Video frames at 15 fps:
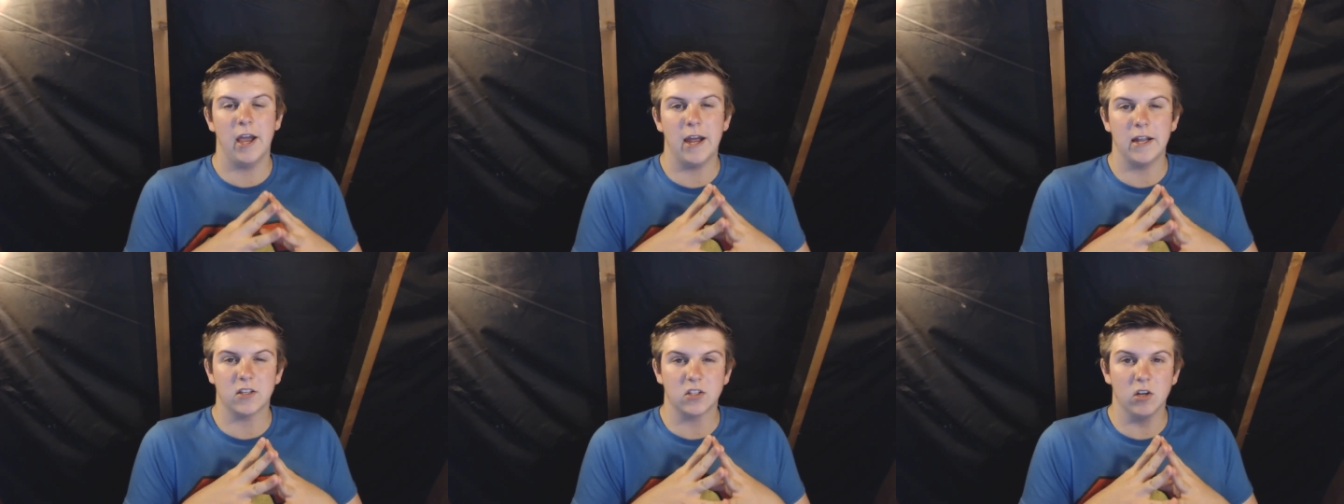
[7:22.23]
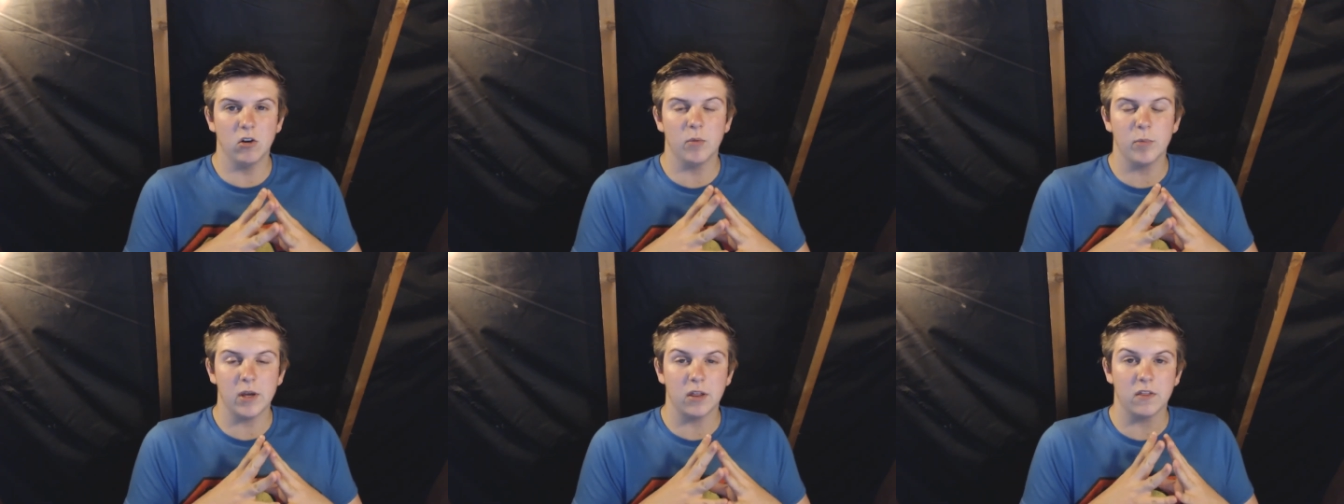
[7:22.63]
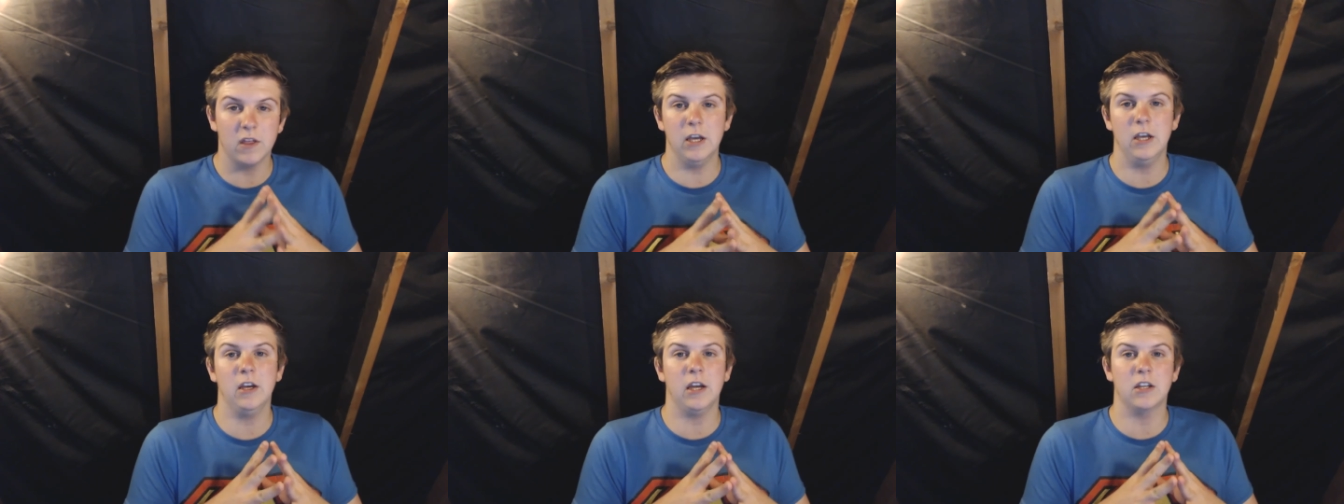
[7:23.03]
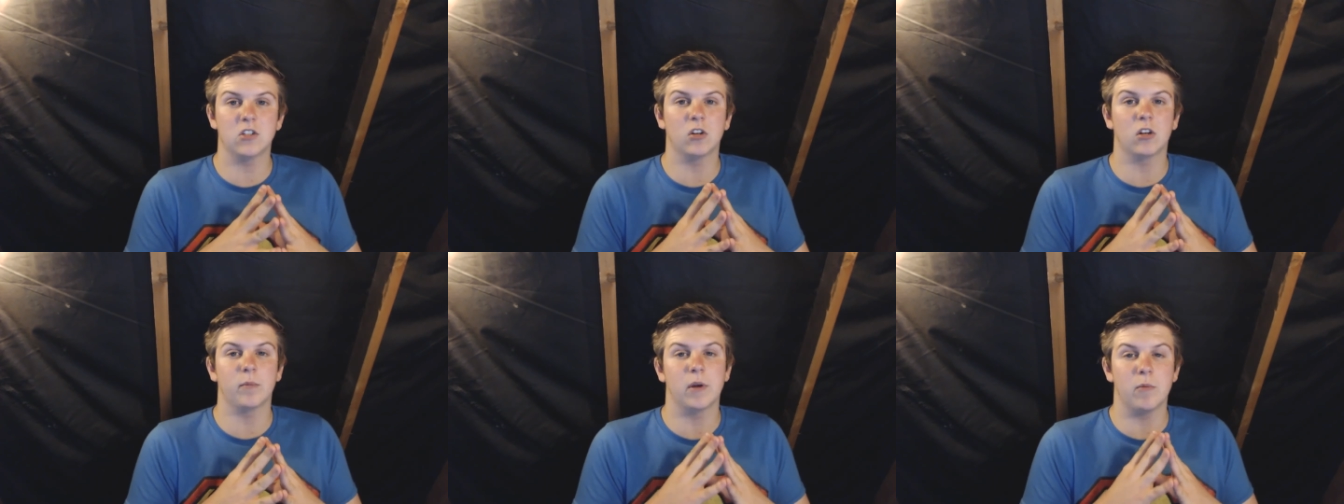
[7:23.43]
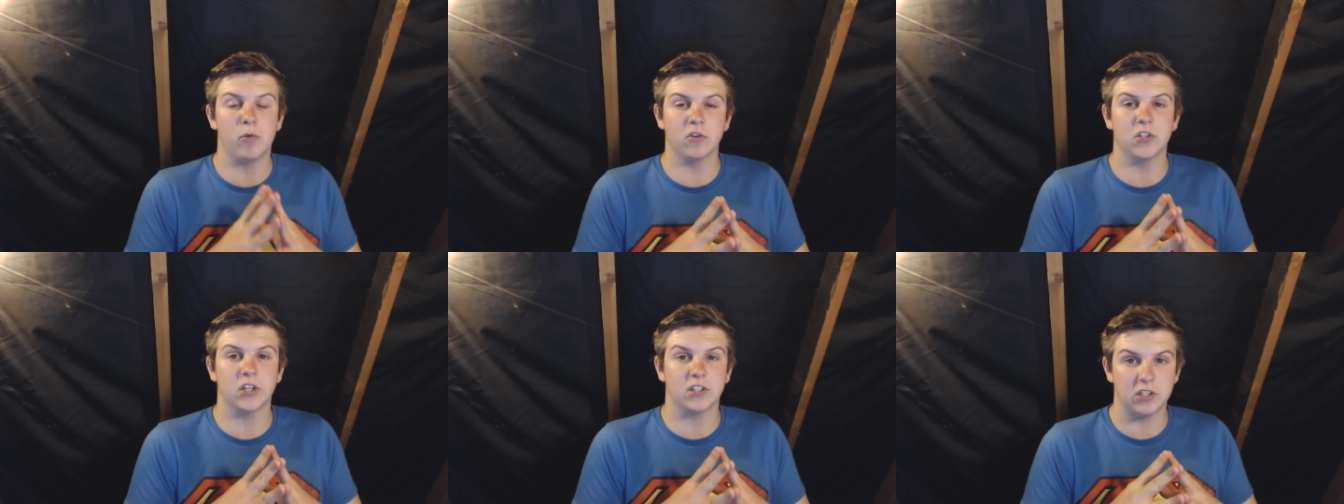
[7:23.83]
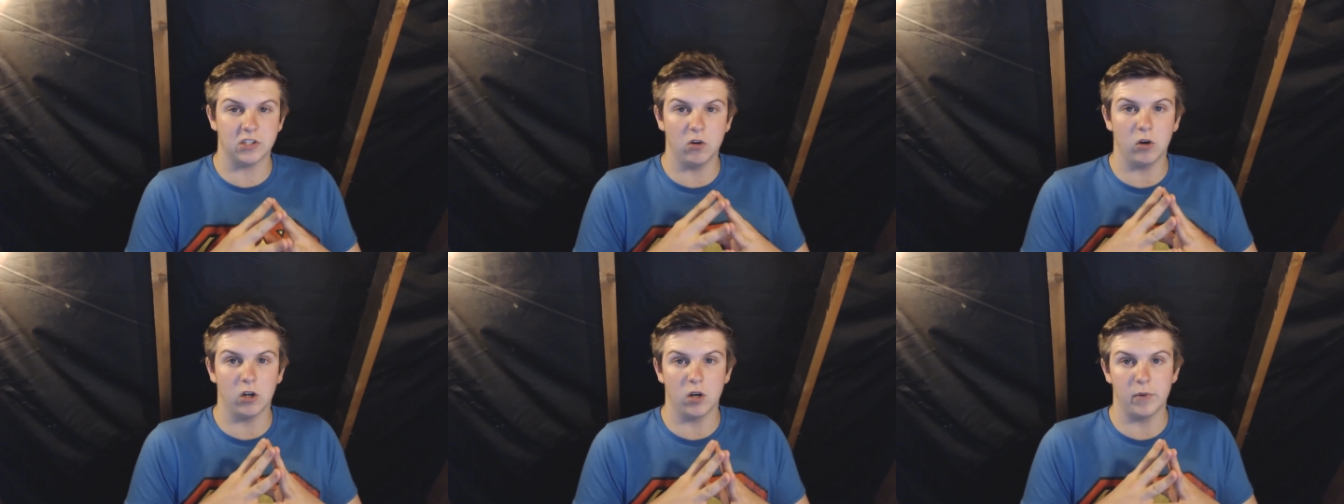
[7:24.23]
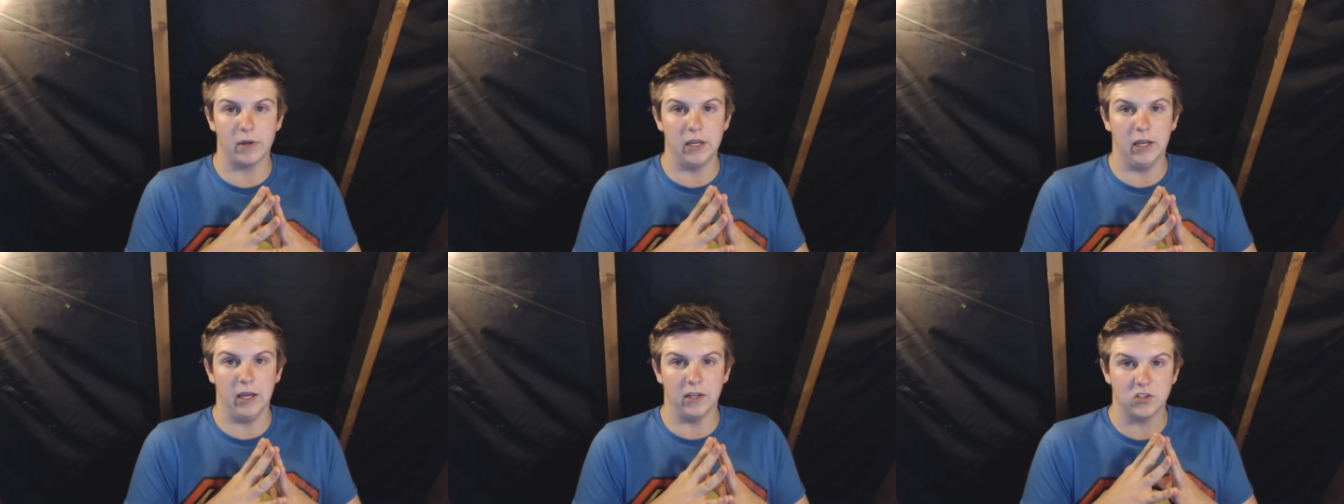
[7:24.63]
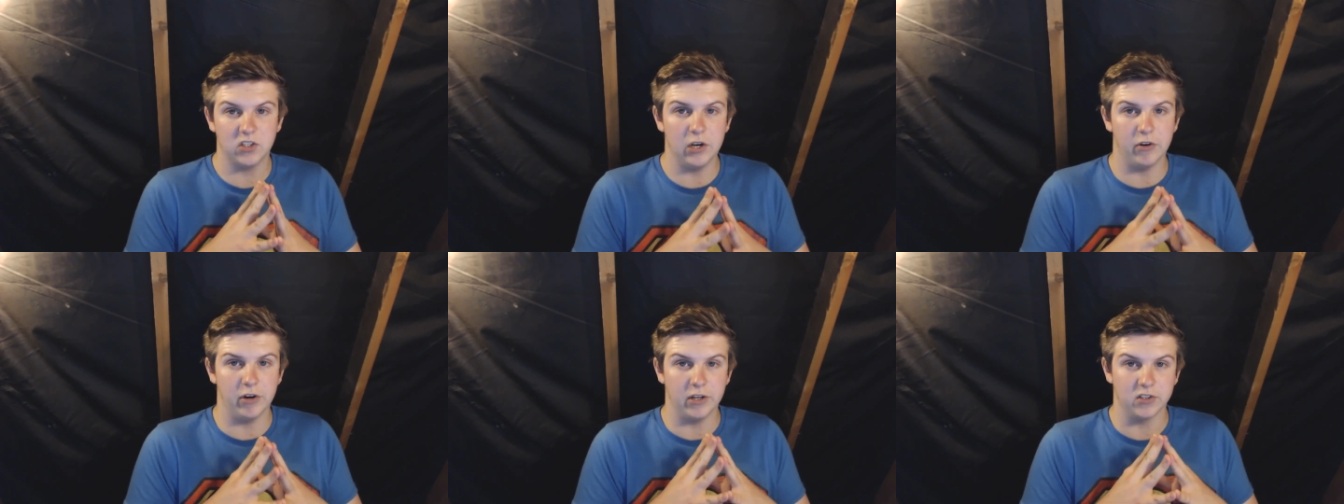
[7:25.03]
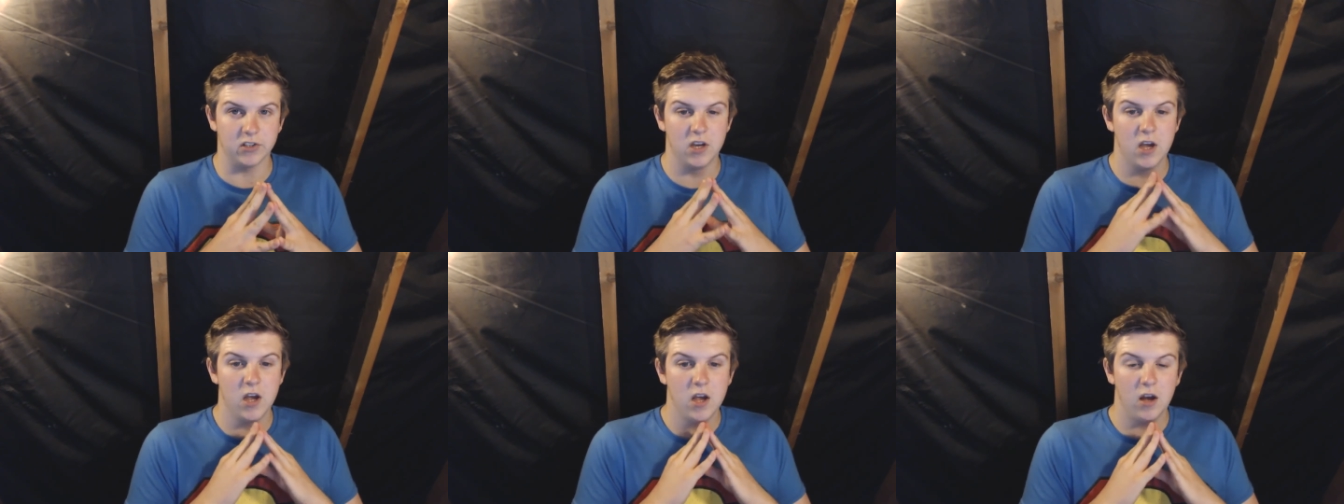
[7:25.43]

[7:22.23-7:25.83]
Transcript: It's still going to be a thing, it's still going to be a project, it's still going to be a series.